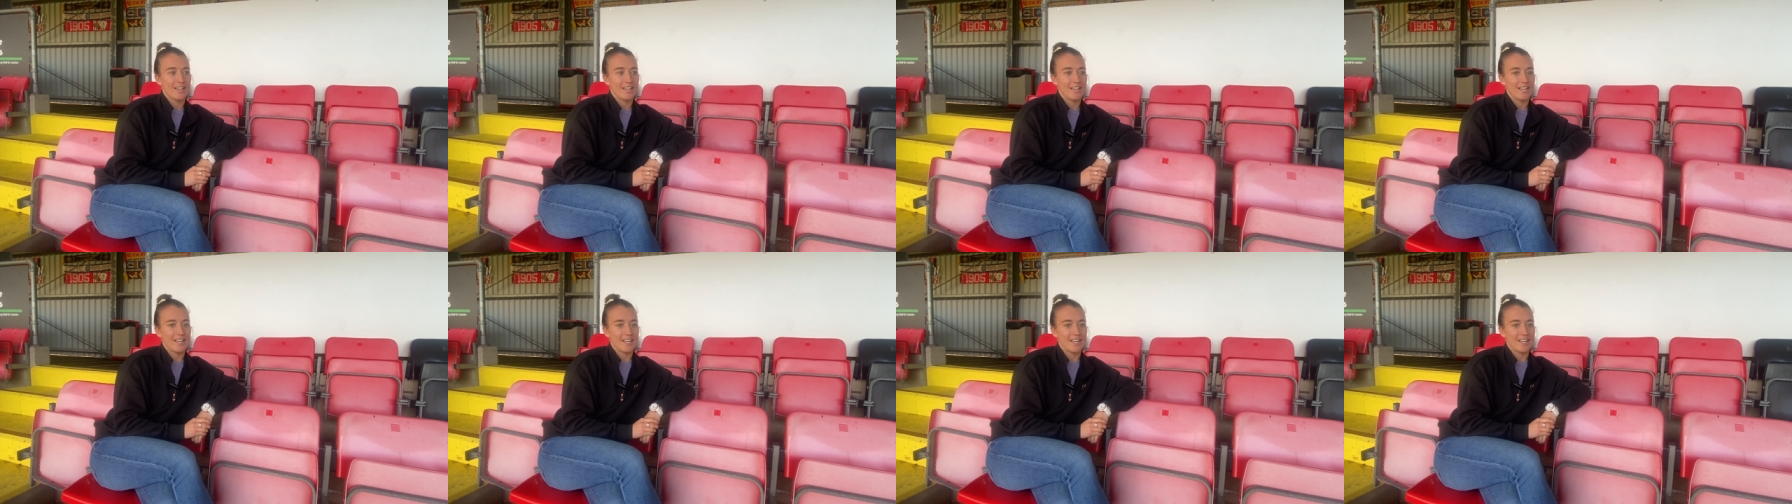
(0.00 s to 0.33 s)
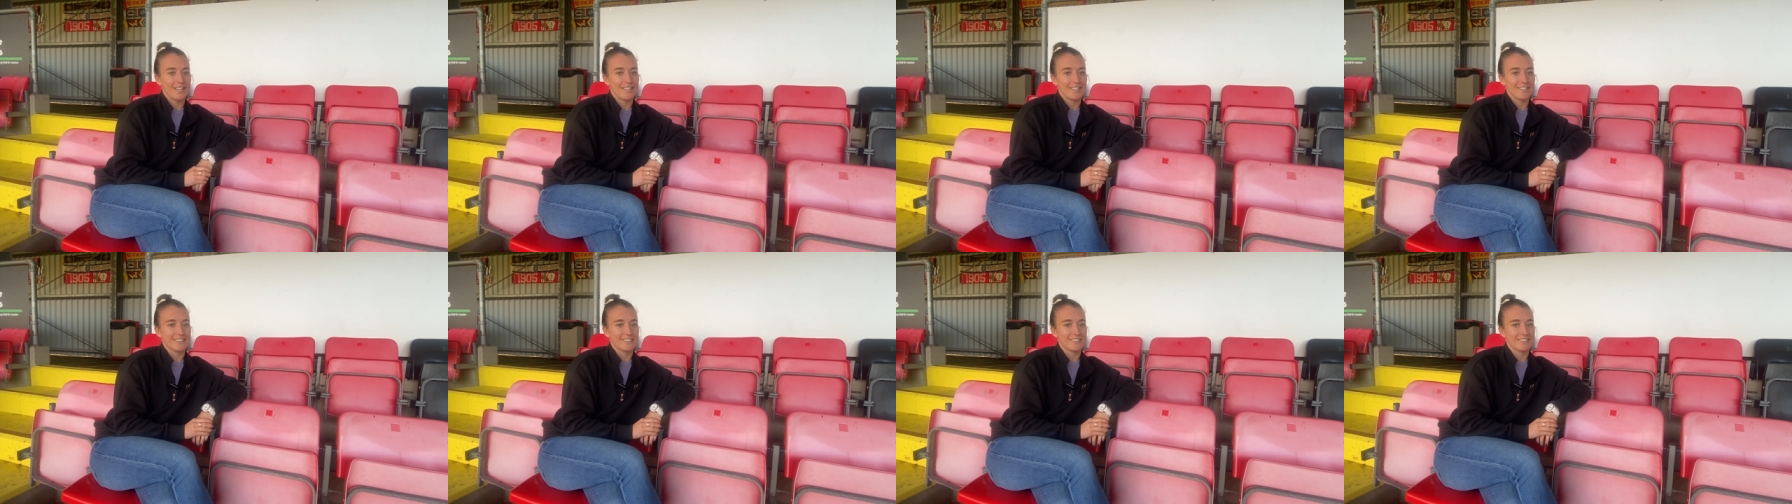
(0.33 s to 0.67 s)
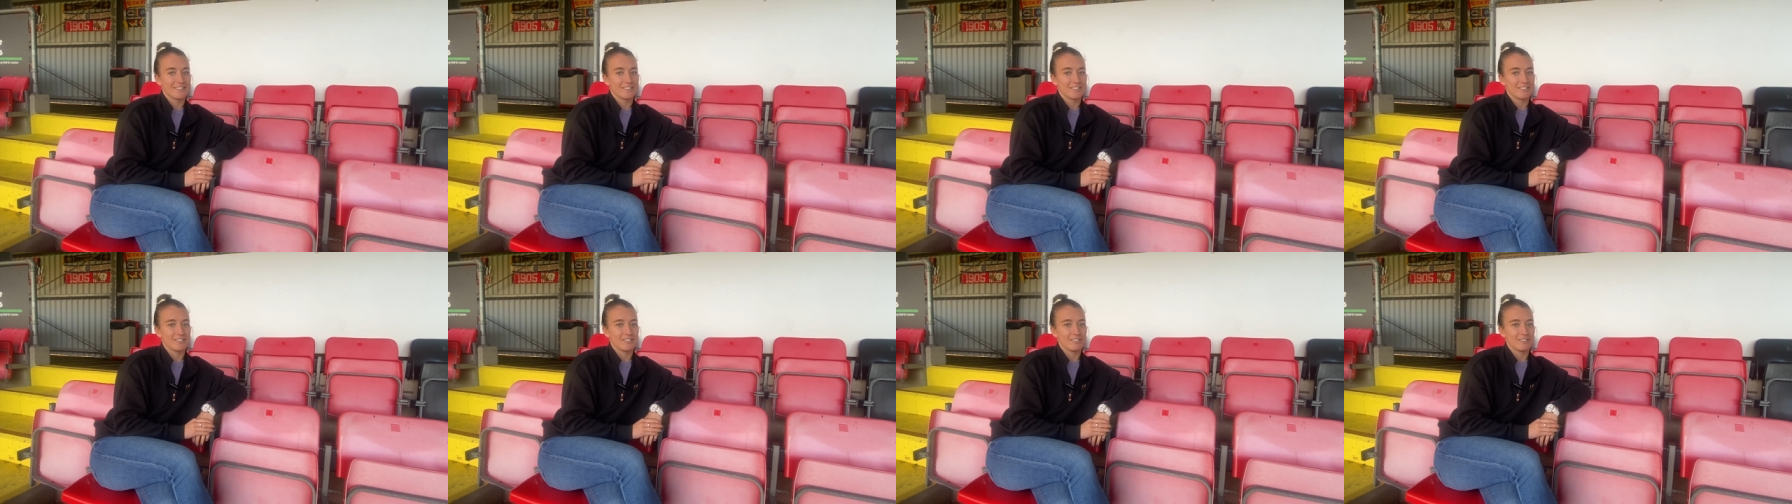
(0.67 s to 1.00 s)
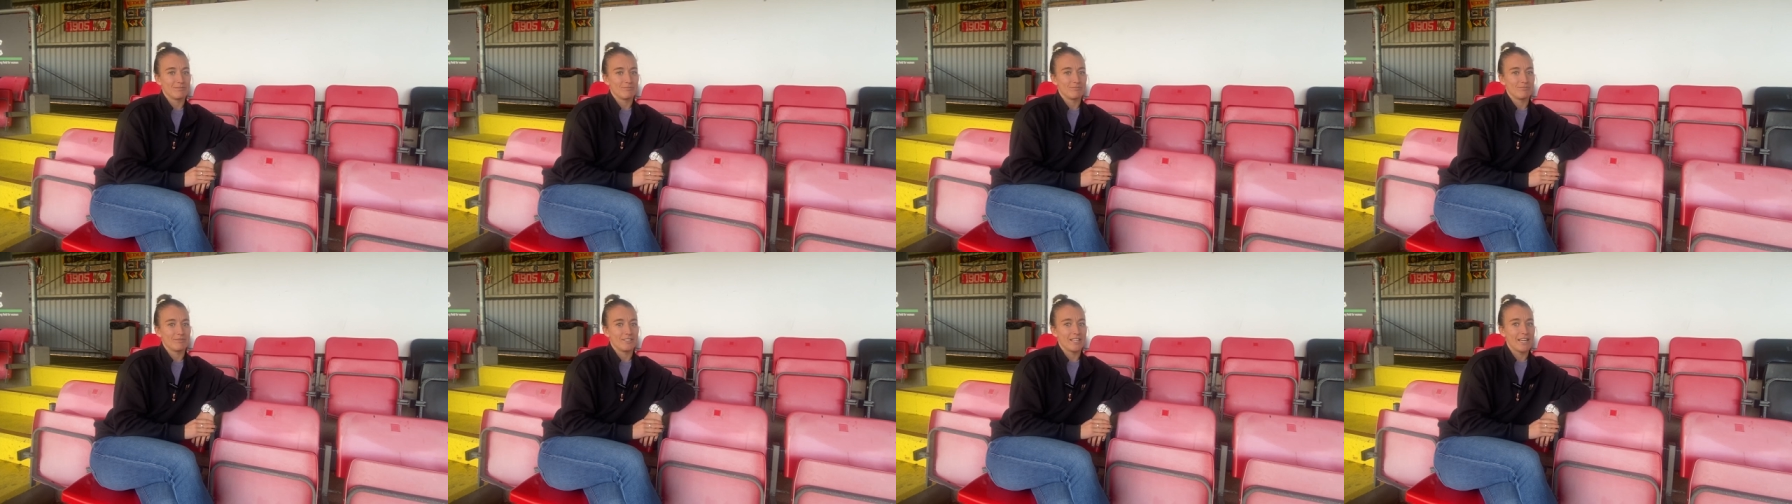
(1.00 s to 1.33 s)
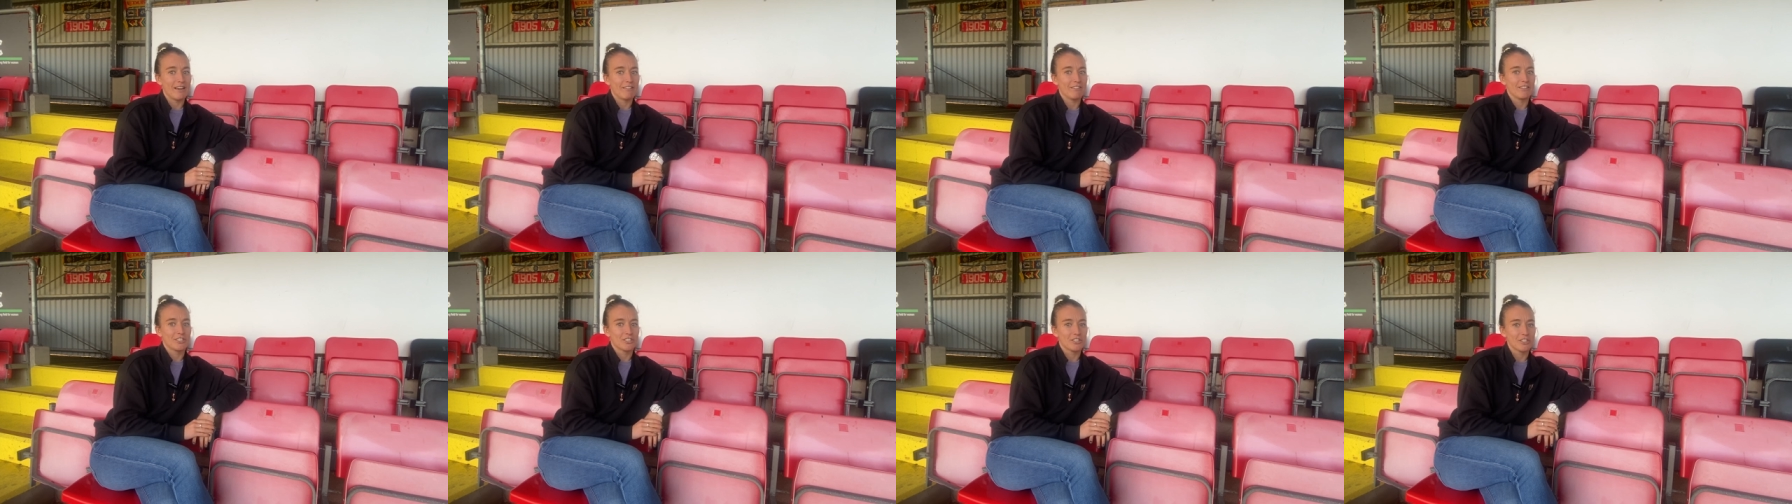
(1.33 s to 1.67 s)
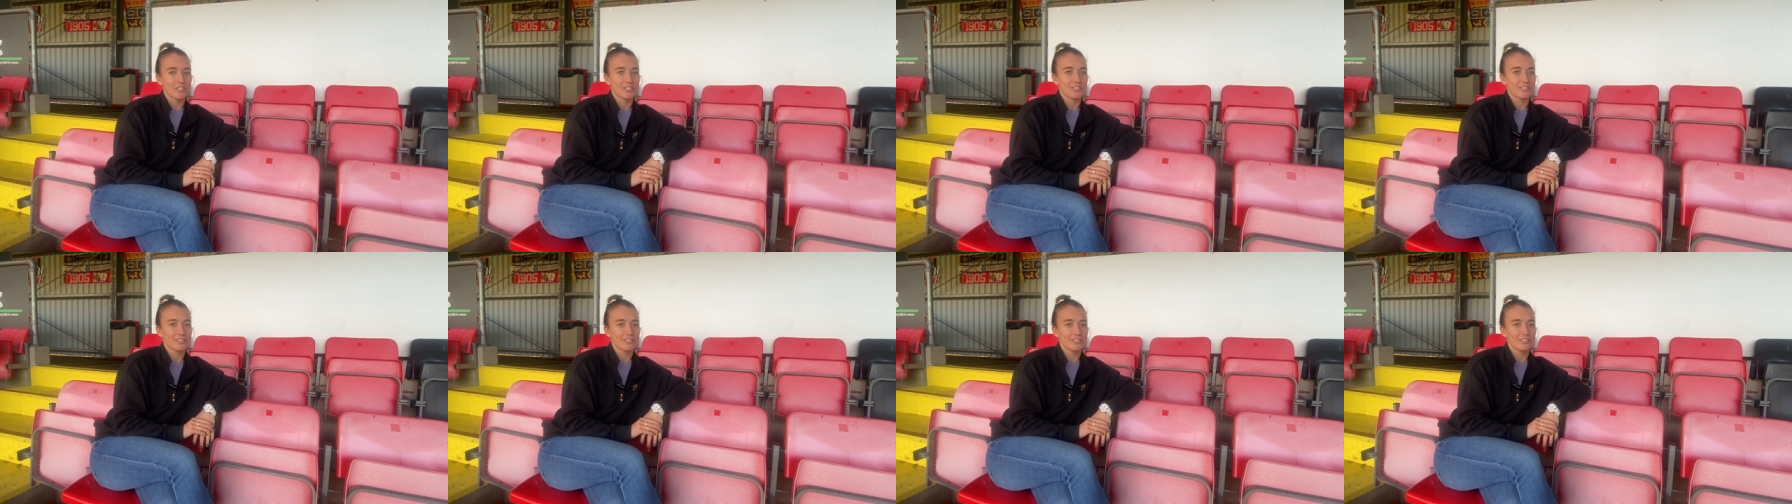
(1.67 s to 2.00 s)
and yeah it's
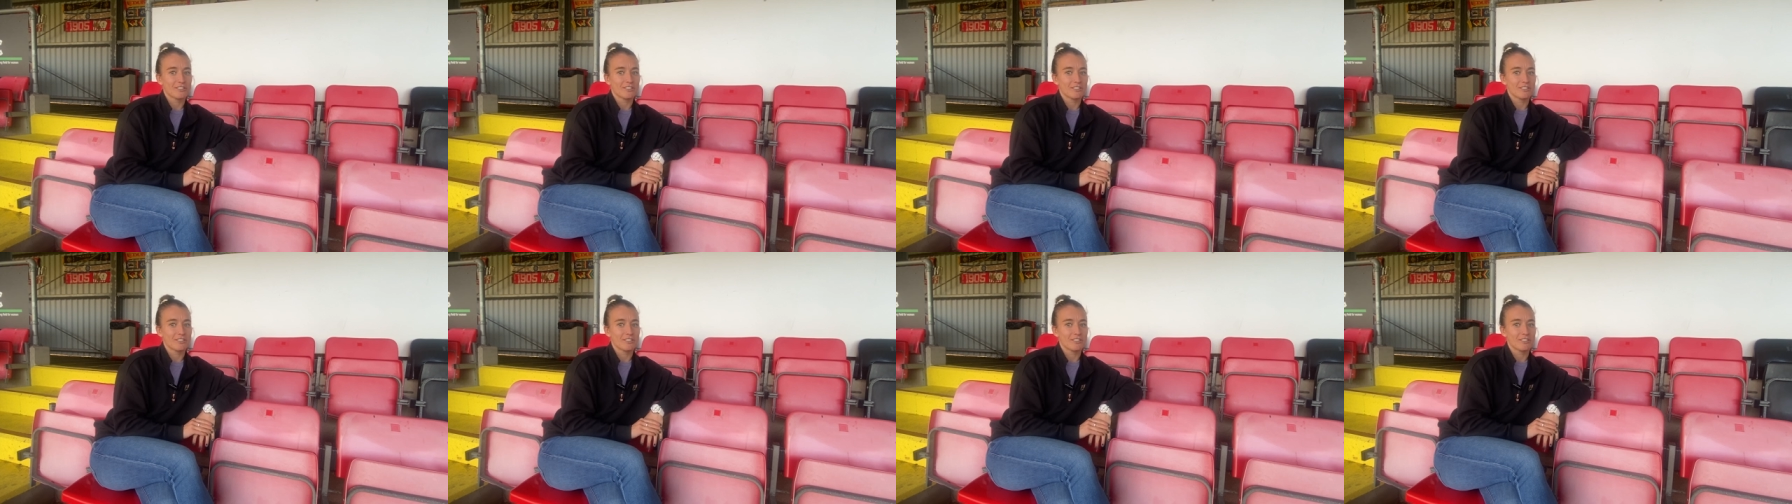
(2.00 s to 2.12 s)
just